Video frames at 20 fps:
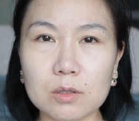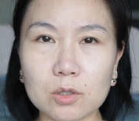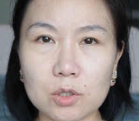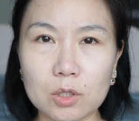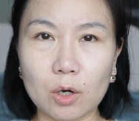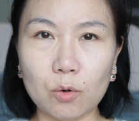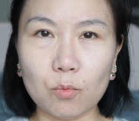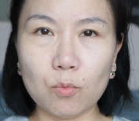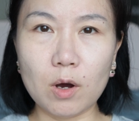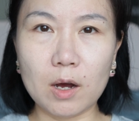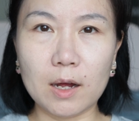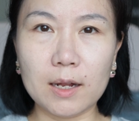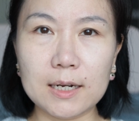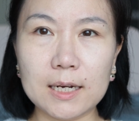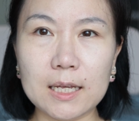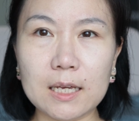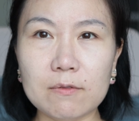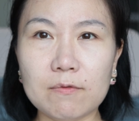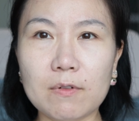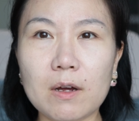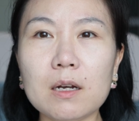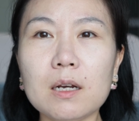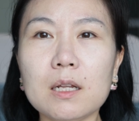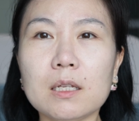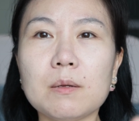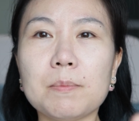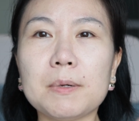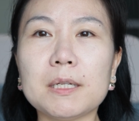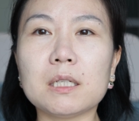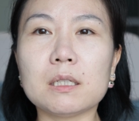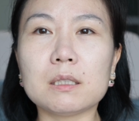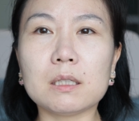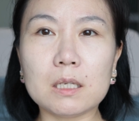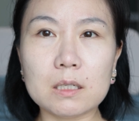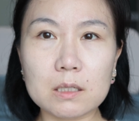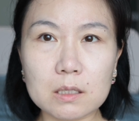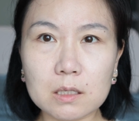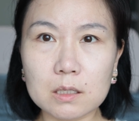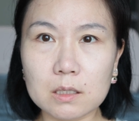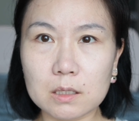You know, while I leave a little bit of
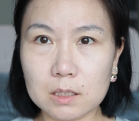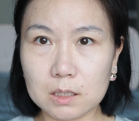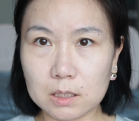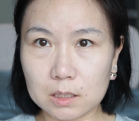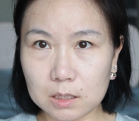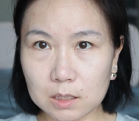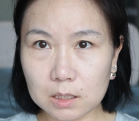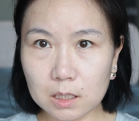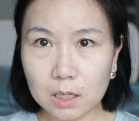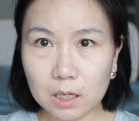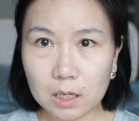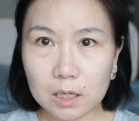distance,